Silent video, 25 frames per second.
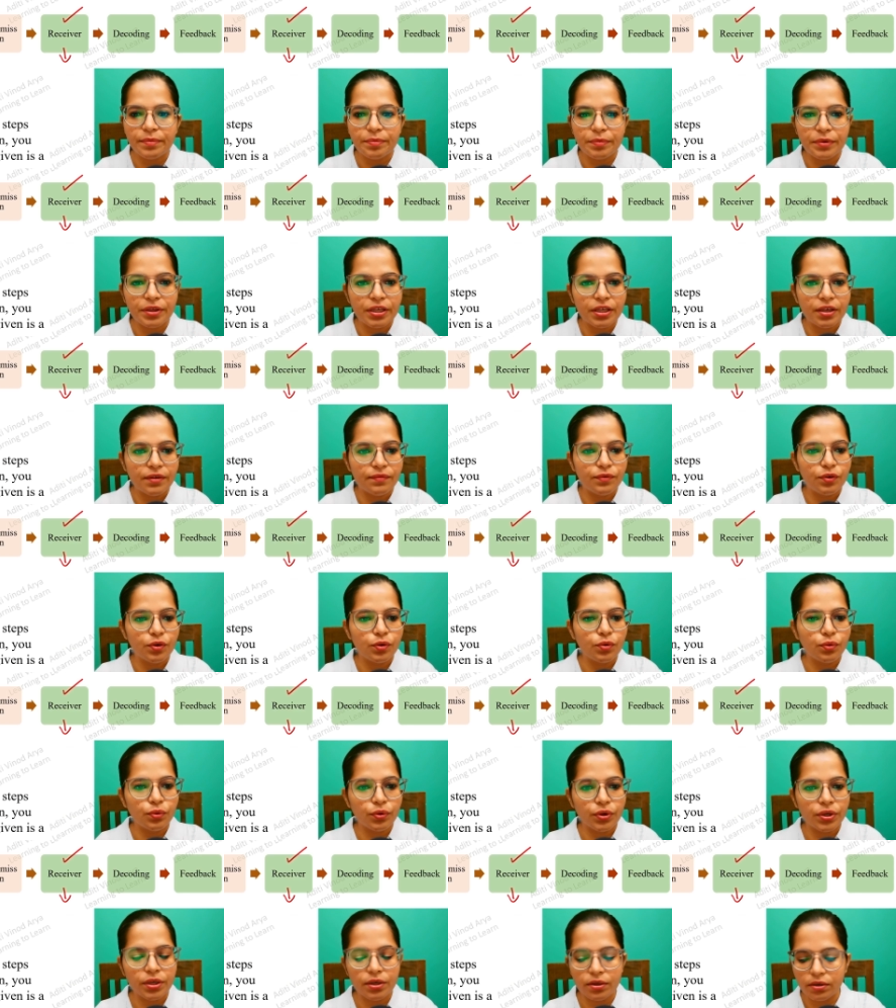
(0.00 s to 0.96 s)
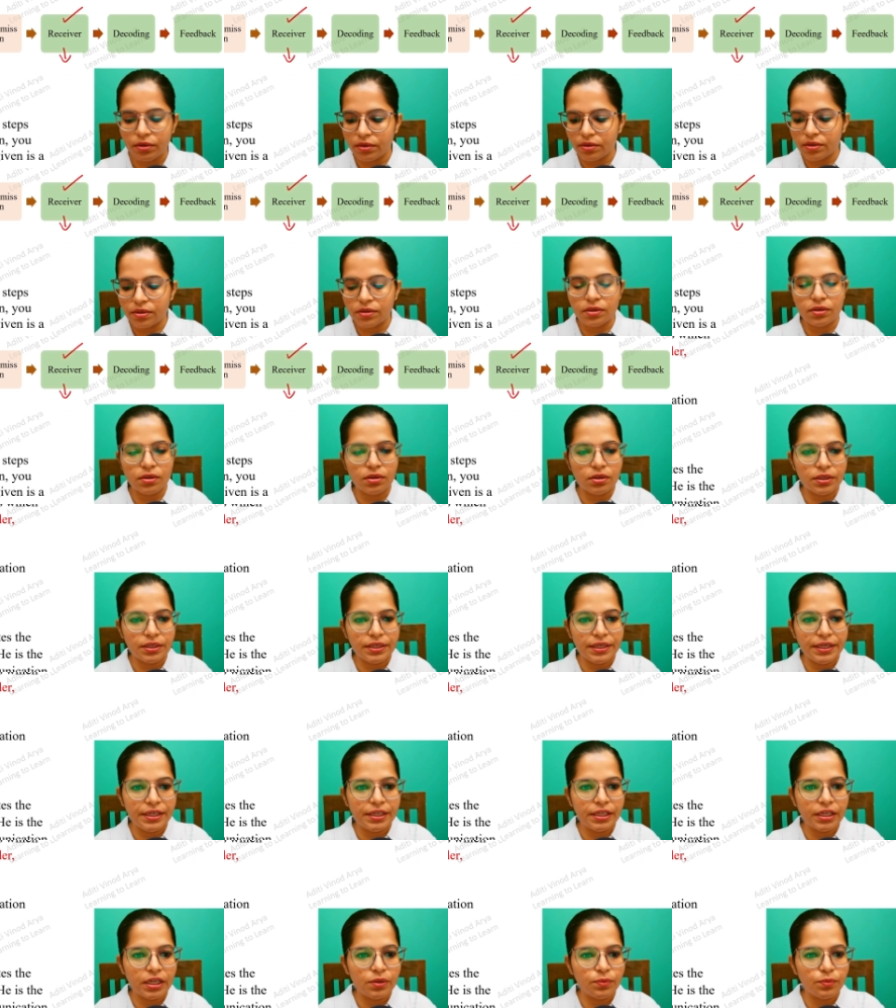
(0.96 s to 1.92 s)
let me give you here a
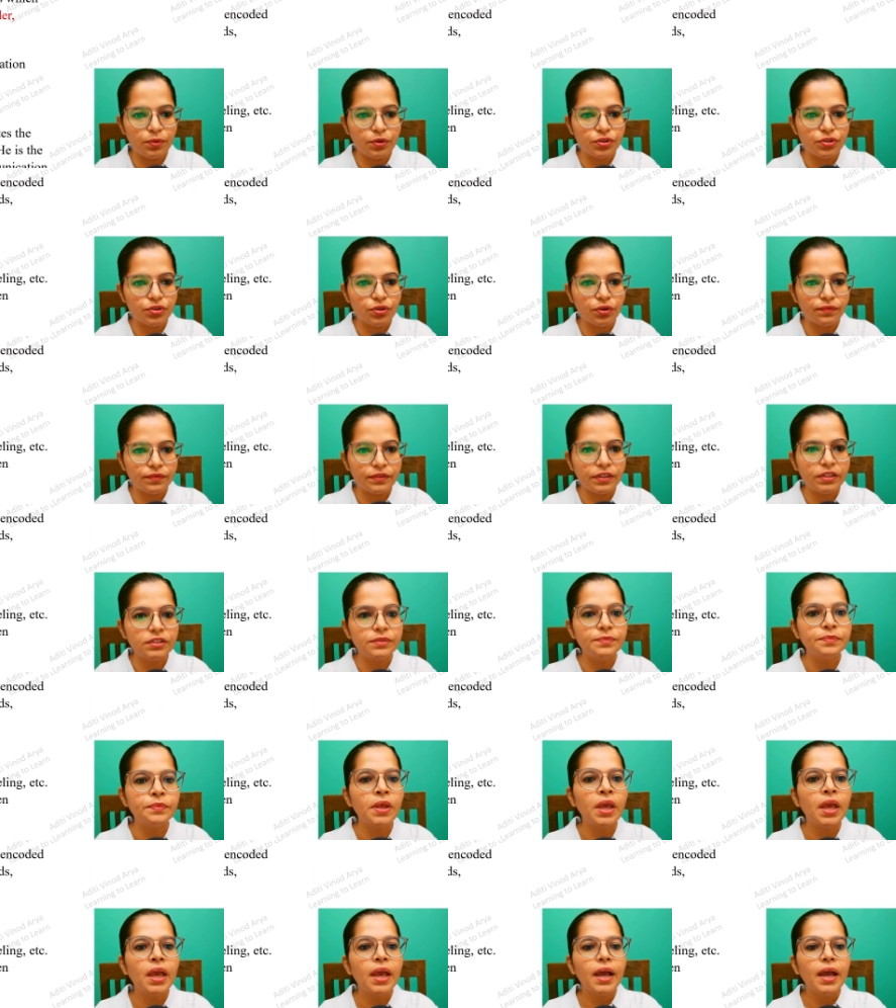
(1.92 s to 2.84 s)
detailed version of this